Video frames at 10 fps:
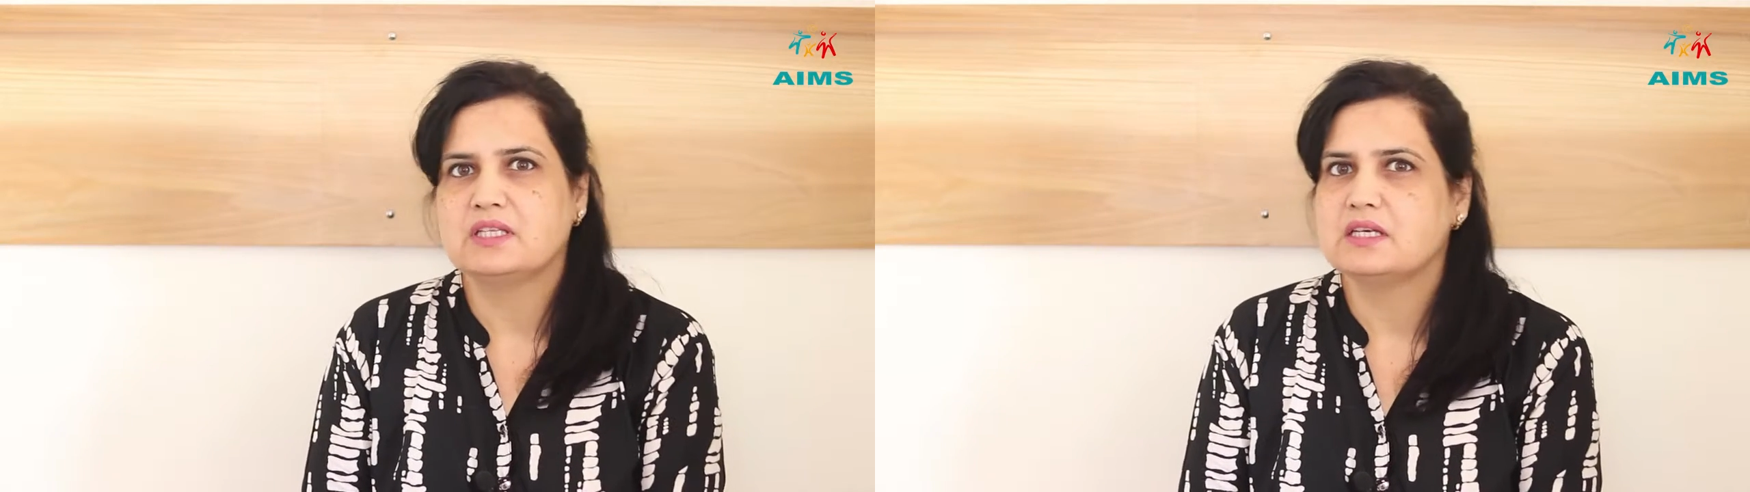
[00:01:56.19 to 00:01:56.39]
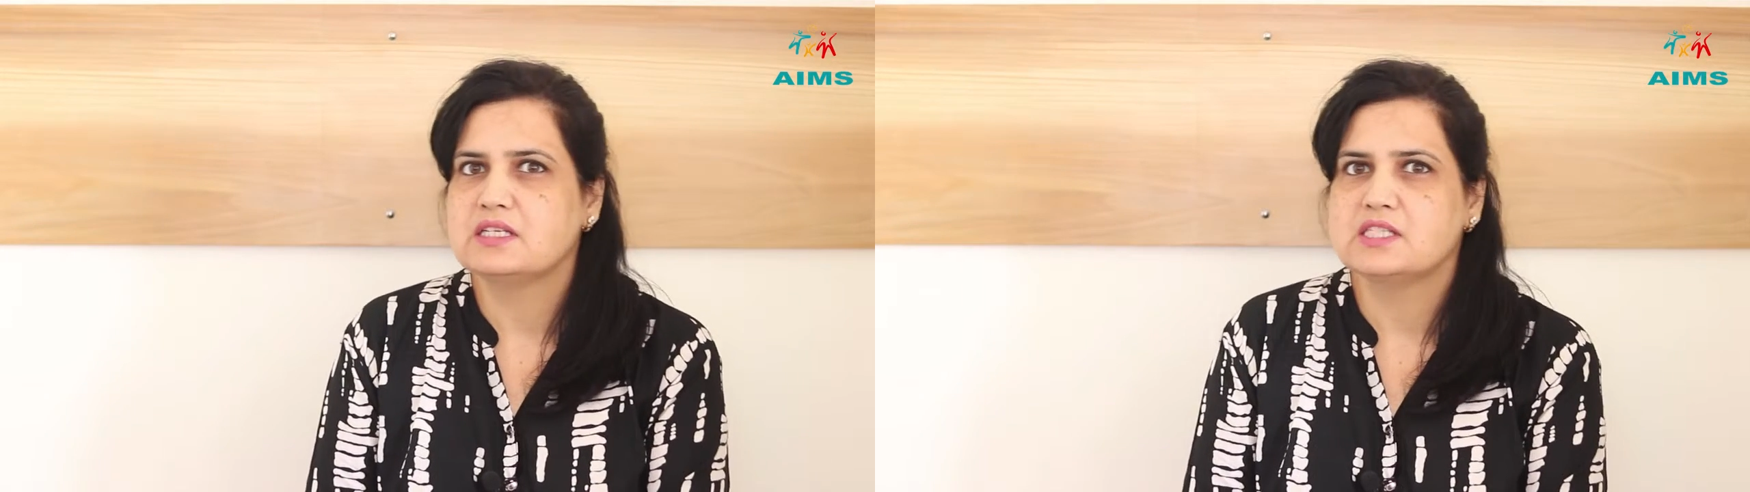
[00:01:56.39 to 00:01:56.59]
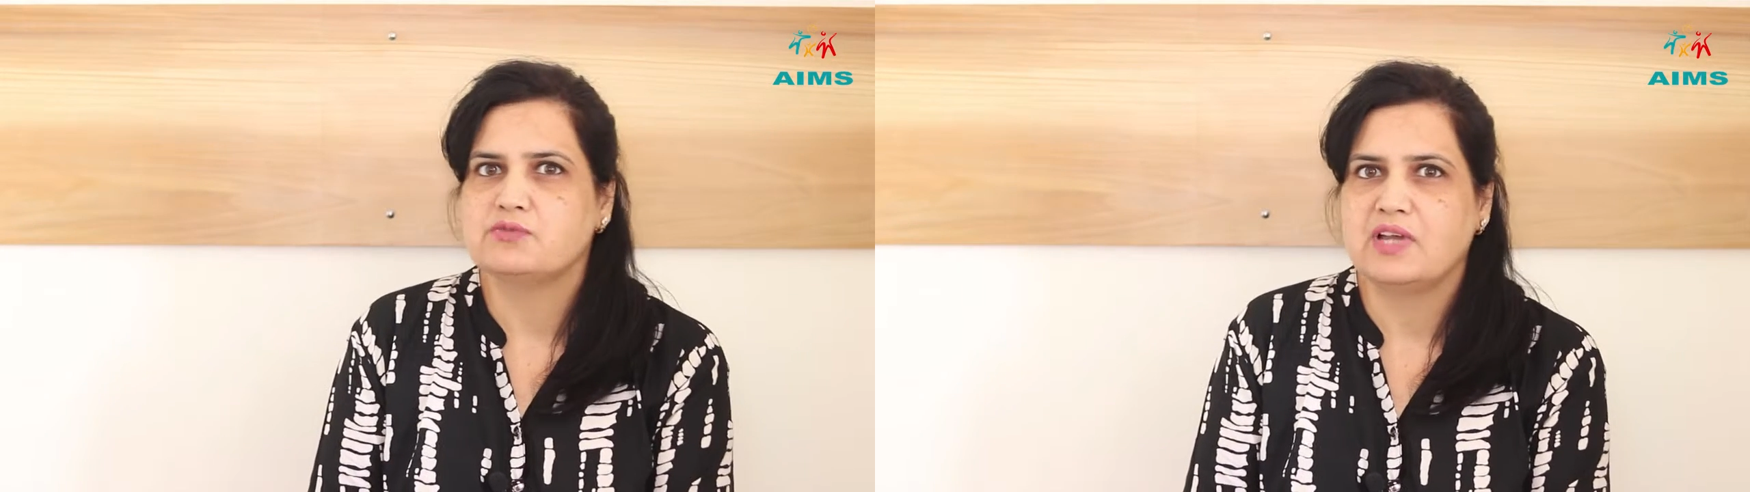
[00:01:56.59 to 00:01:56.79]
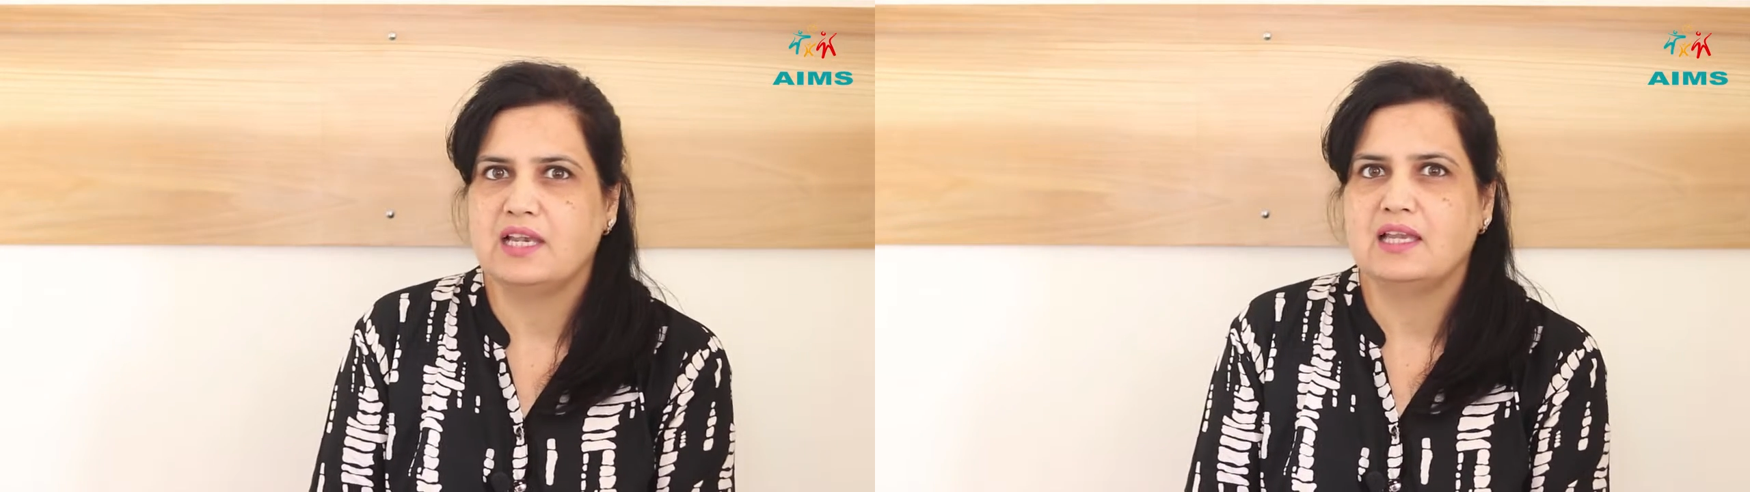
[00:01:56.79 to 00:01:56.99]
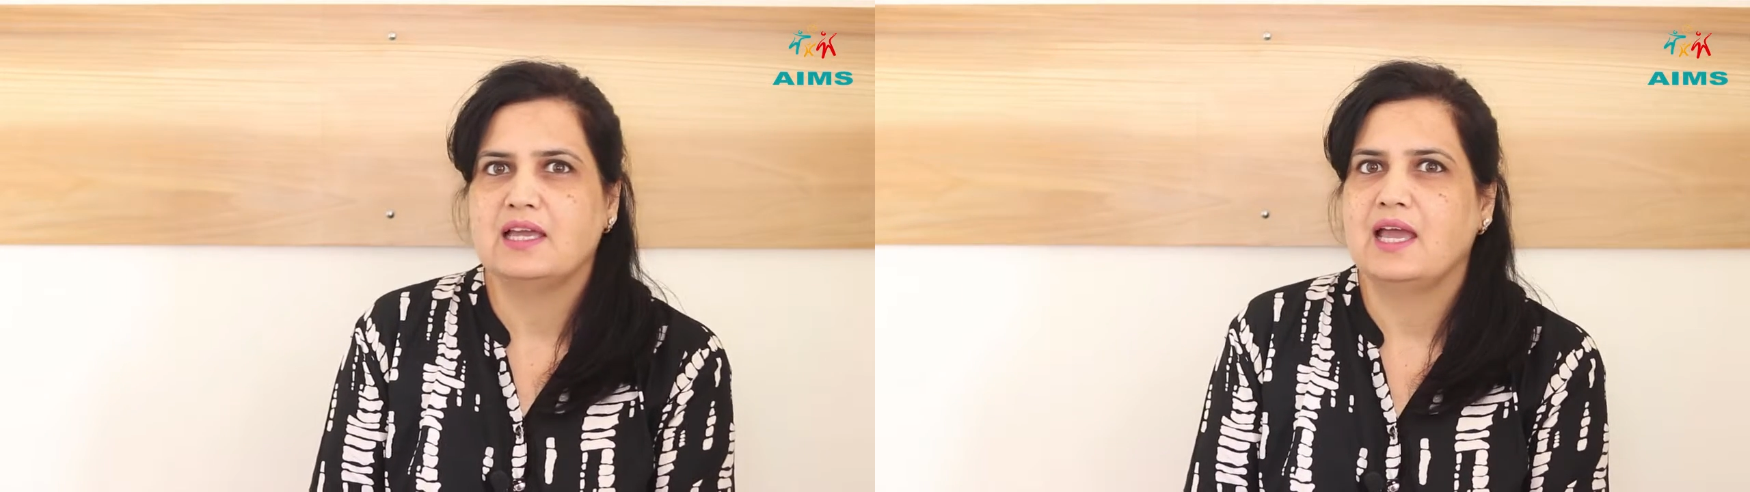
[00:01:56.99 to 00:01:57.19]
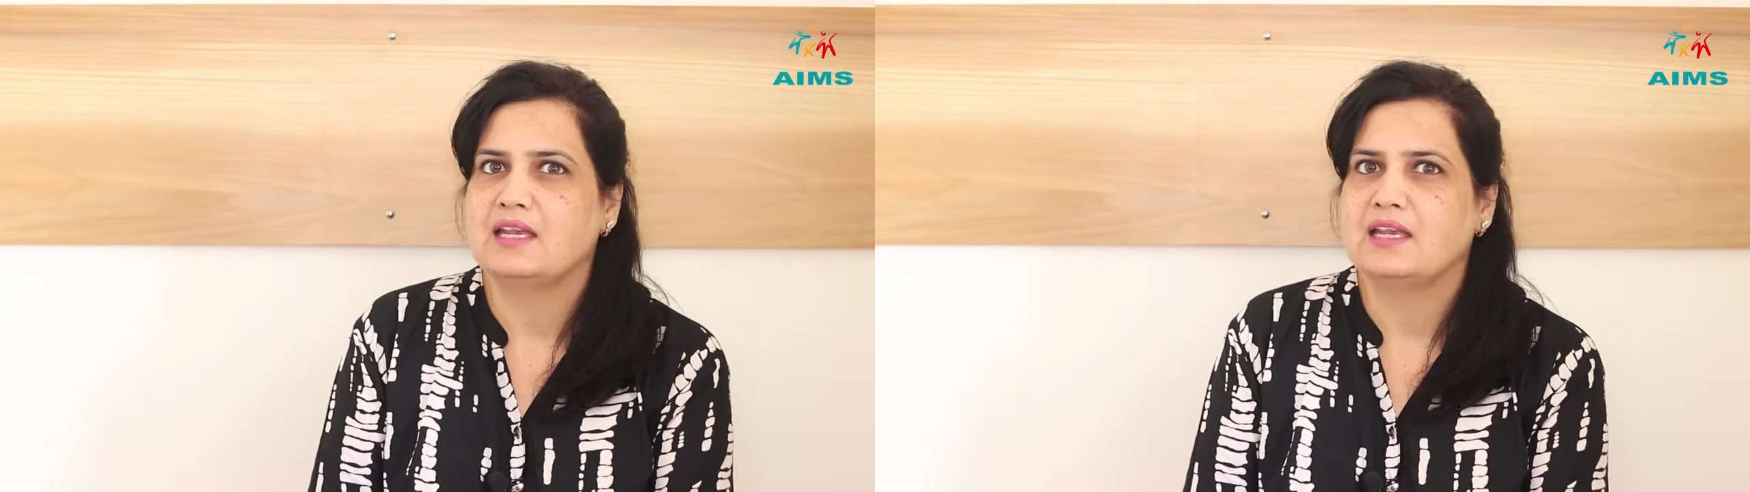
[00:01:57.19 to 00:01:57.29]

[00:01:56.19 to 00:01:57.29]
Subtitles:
mother is well,